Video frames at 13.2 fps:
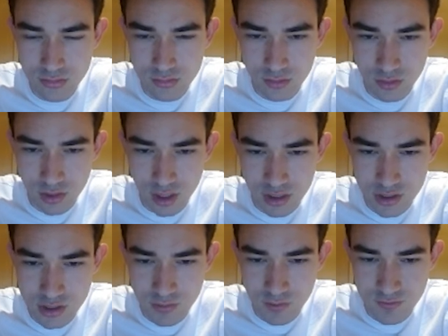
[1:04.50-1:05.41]
Okay, he
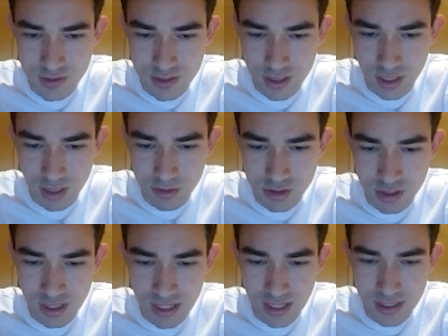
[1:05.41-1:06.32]
just moves his knight. I'm just going
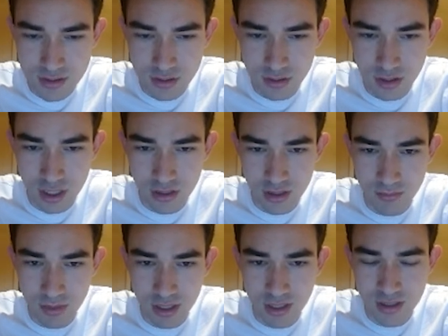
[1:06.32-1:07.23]
to castle, get
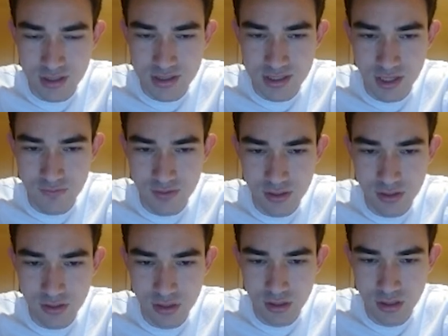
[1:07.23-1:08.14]
my king to safety,
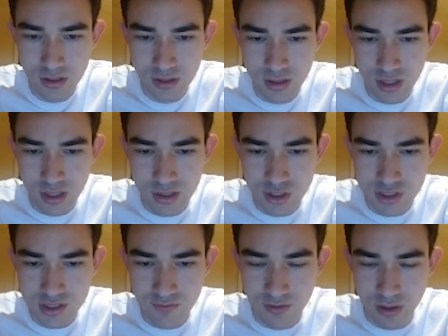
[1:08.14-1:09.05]
and then just
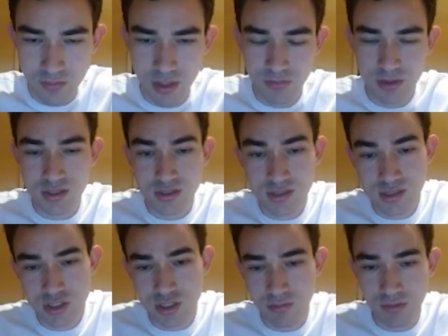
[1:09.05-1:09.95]
develop my pieces.
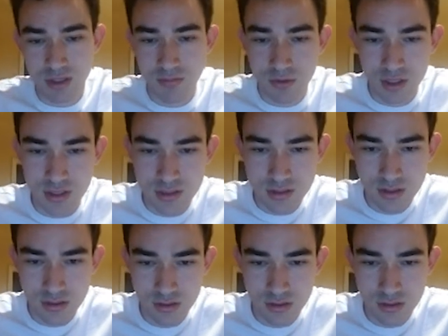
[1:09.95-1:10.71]
This should be a breeze.